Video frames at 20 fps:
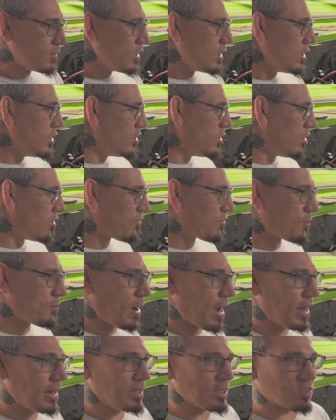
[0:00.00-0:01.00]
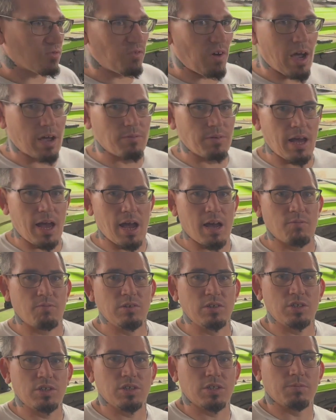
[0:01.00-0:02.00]
For mine, it's 5.5
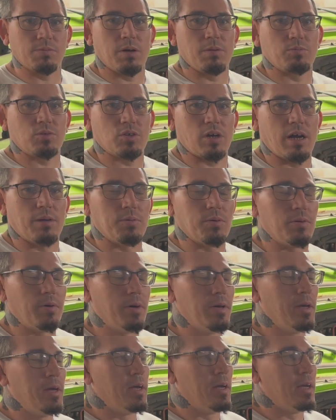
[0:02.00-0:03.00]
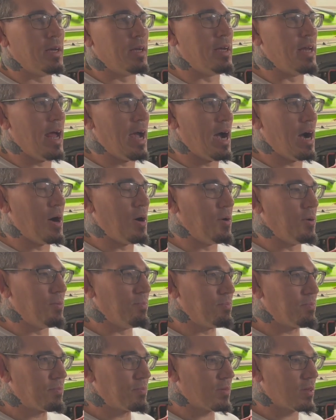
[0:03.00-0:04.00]
inches of up travel. Now
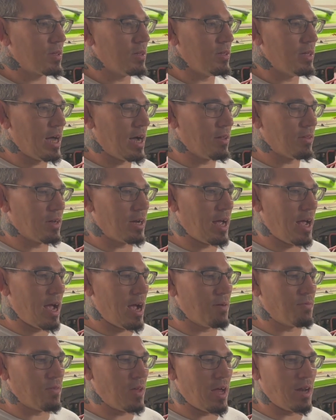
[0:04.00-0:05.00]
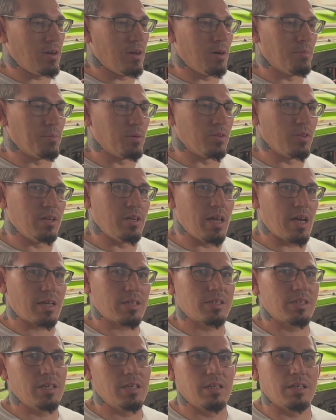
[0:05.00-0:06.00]
that I have that number, the
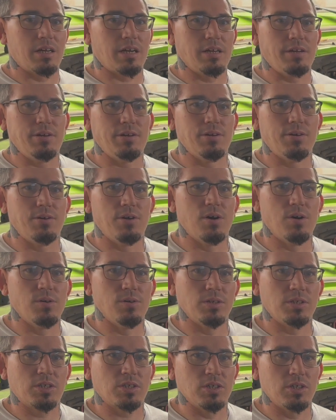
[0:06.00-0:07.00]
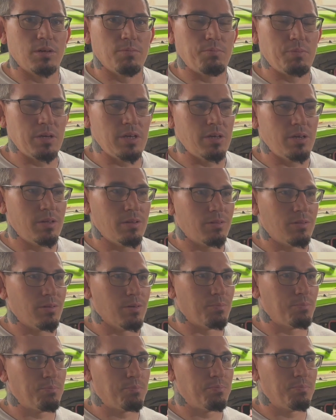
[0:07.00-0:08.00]
next thing that I need to know is going to be
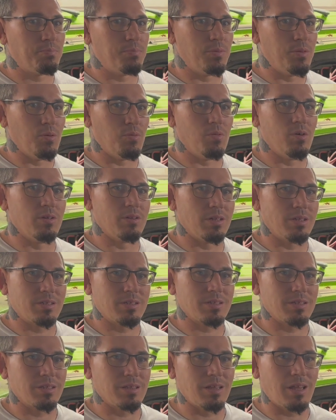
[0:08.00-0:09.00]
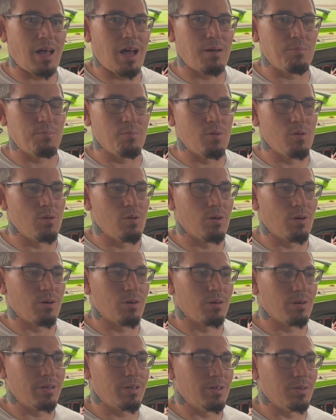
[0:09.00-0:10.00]
the one that's a lot
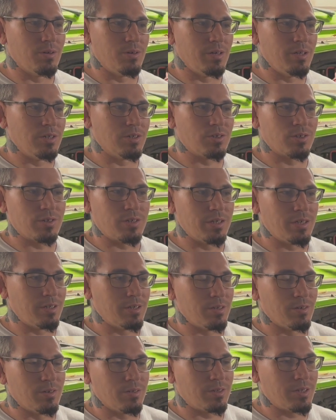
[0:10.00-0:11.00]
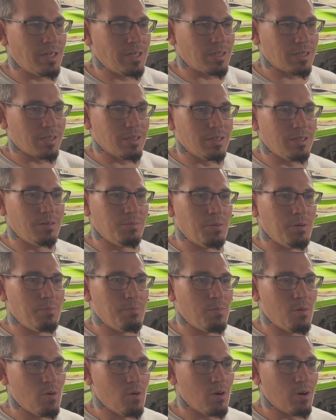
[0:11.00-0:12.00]
more, intricate. It takes a little bit
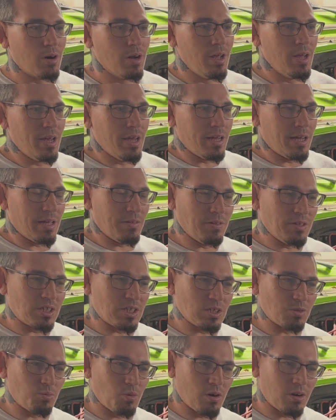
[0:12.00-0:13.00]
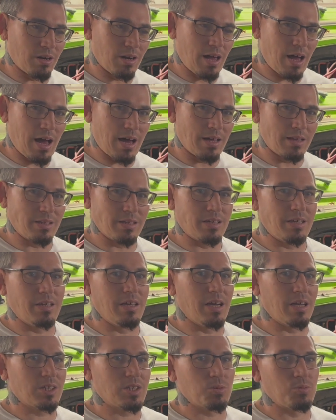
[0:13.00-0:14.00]
more, and this is where a lot of the
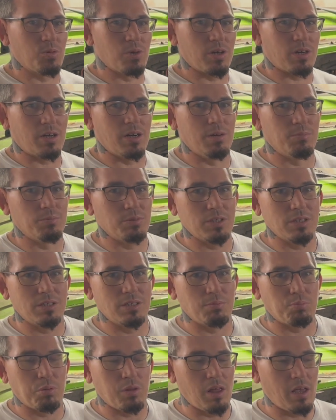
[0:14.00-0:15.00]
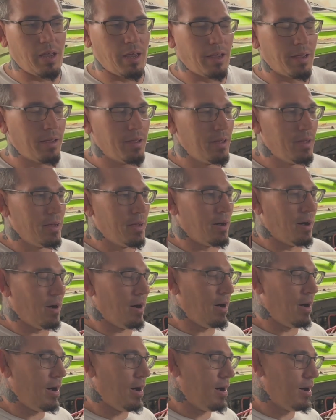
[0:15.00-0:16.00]
guesswork comes into play.
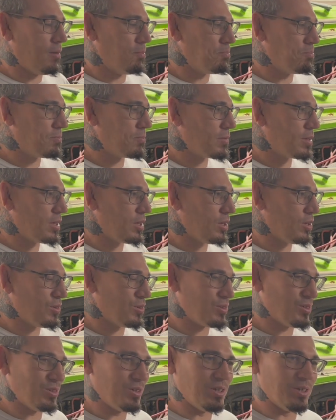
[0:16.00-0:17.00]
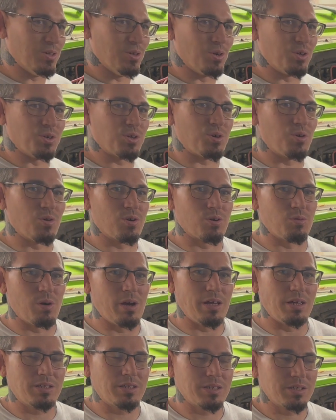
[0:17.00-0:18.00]
You need to know your corner
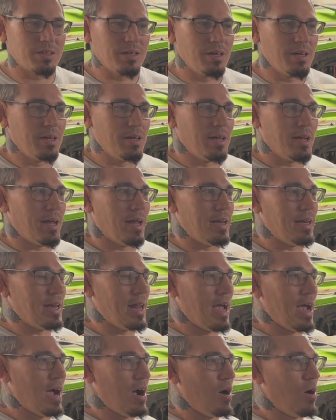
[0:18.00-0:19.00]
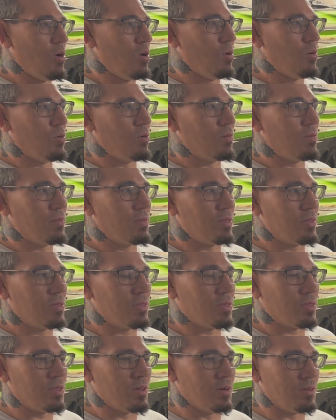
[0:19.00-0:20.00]
weights. Now,
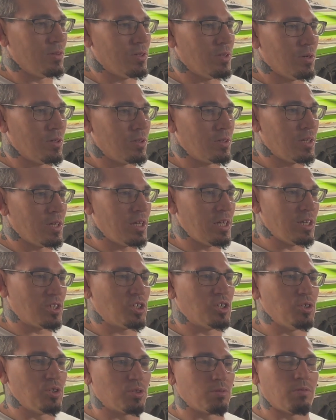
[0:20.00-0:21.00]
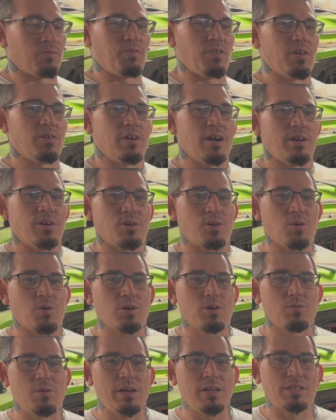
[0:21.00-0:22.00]
the issues with figuring out your
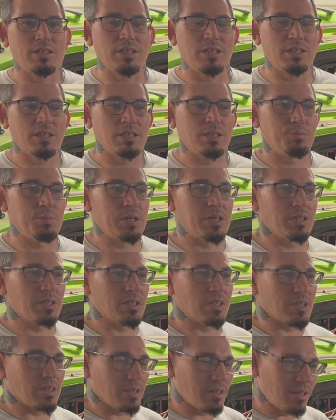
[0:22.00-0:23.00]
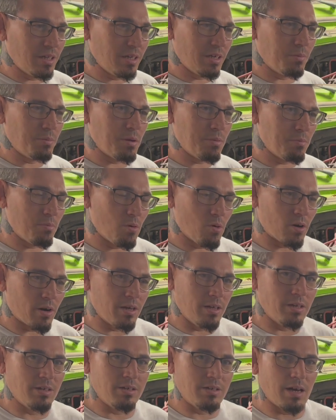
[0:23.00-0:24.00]
corner weights is because it's a little bit more
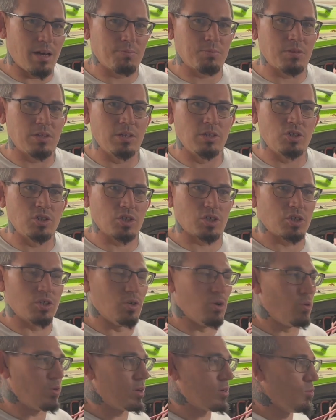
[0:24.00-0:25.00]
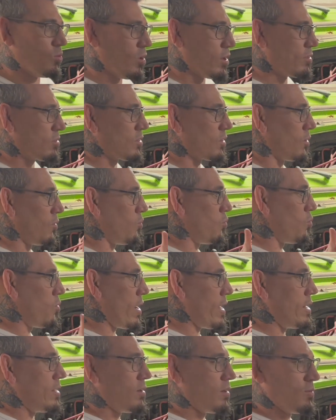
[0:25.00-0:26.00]
in depth than just knowing what the
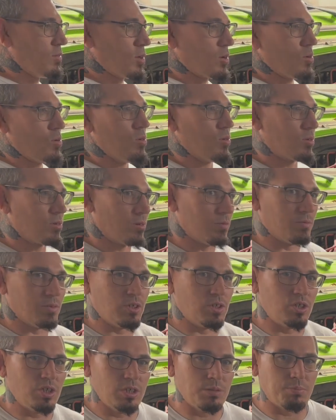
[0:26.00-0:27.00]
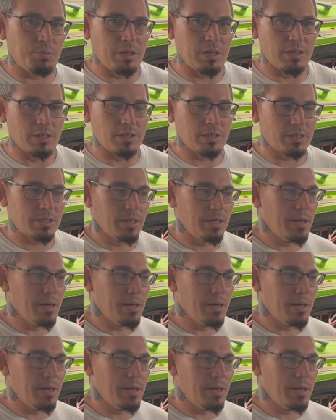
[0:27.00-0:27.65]
weight of the corner of the Jeep is.